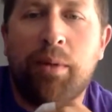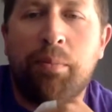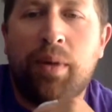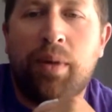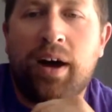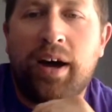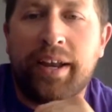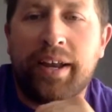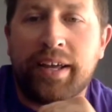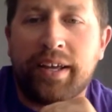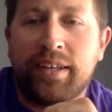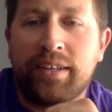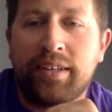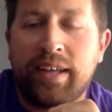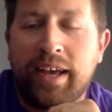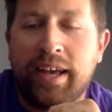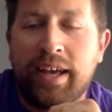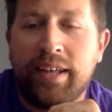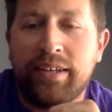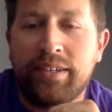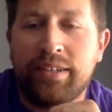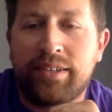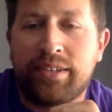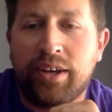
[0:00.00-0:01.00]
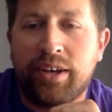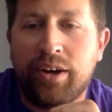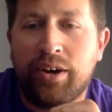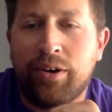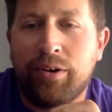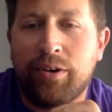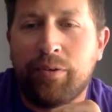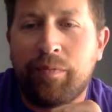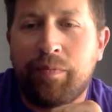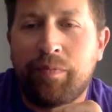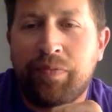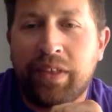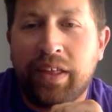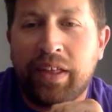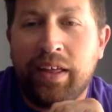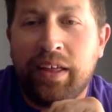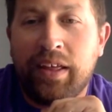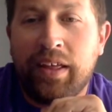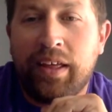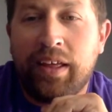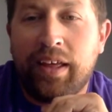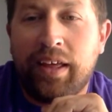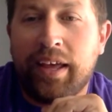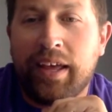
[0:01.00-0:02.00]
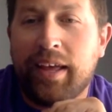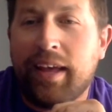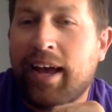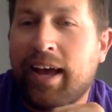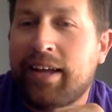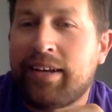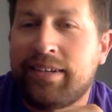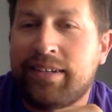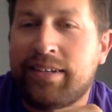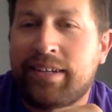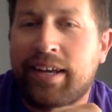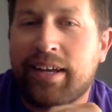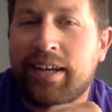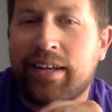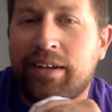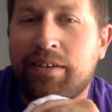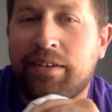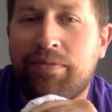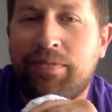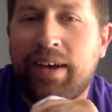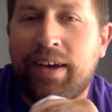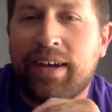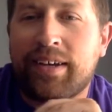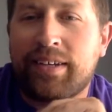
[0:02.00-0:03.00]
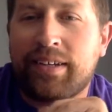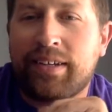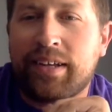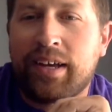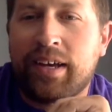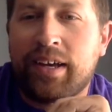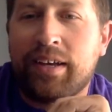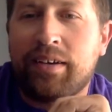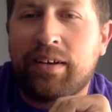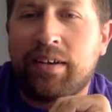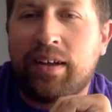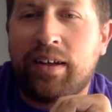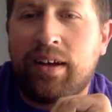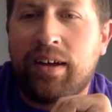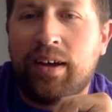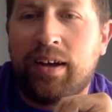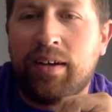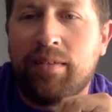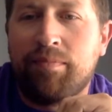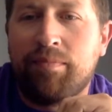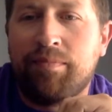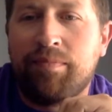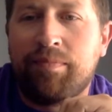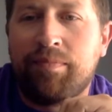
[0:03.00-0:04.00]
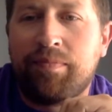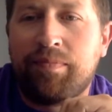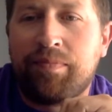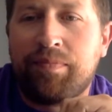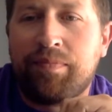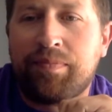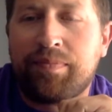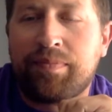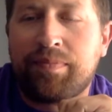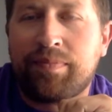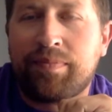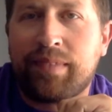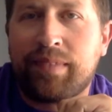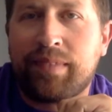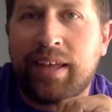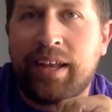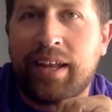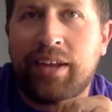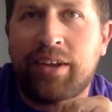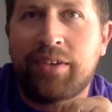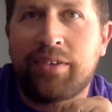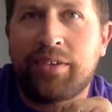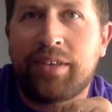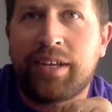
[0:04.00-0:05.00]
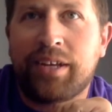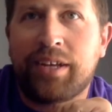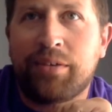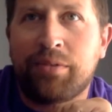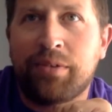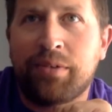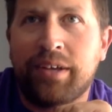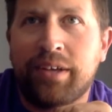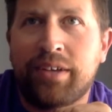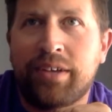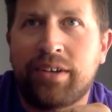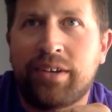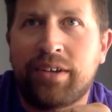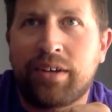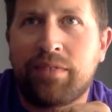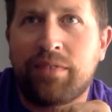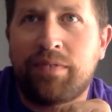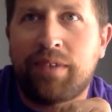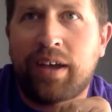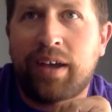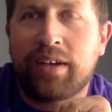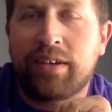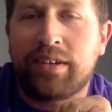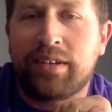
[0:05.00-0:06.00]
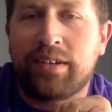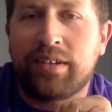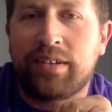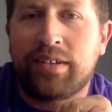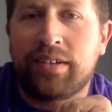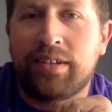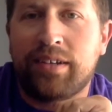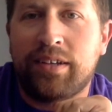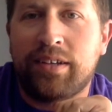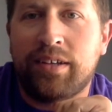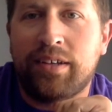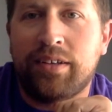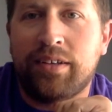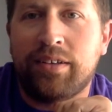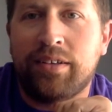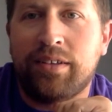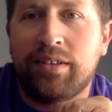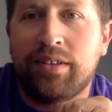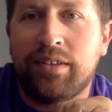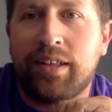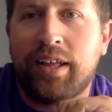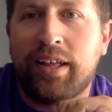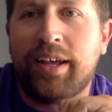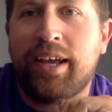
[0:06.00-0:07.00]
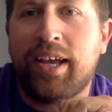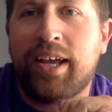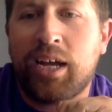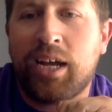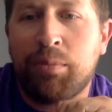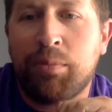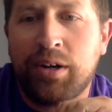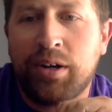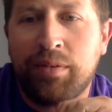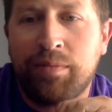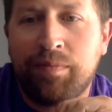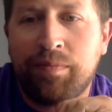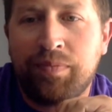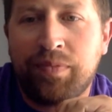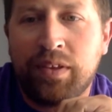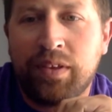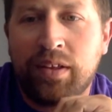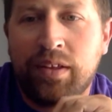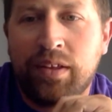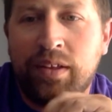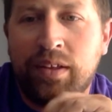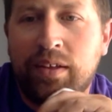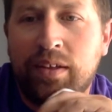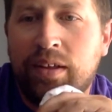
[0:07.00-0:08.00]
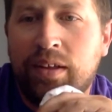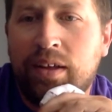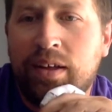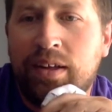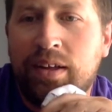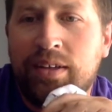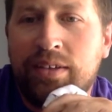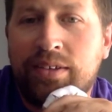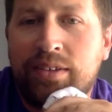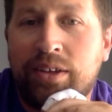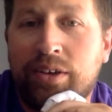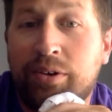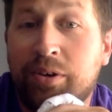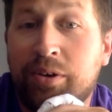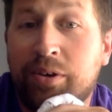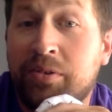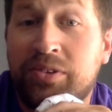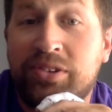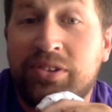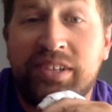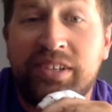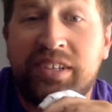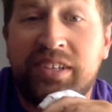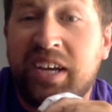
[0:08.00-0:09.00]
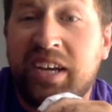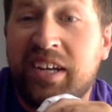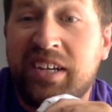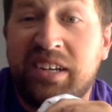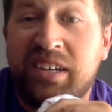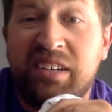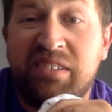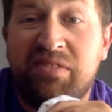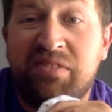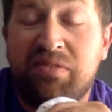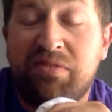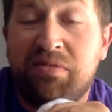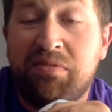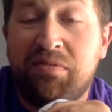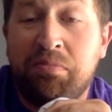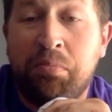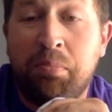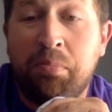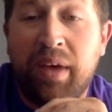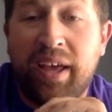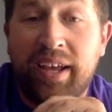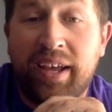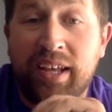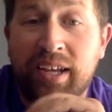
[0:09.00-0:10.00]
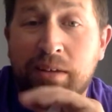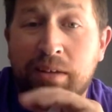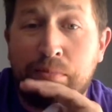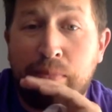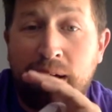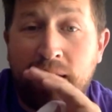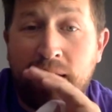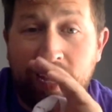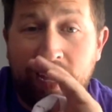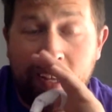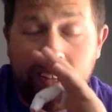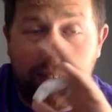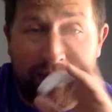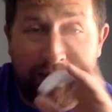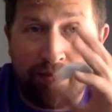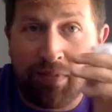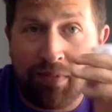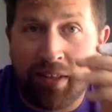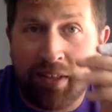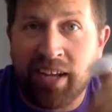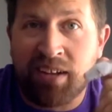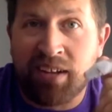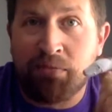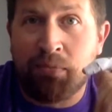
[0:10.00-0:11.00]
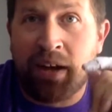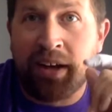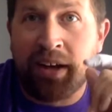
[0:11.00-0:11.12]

body, and so it hadn't taken effect yet, and I don't think it really took effect until light hammer. So it was just kind of making it by. Like my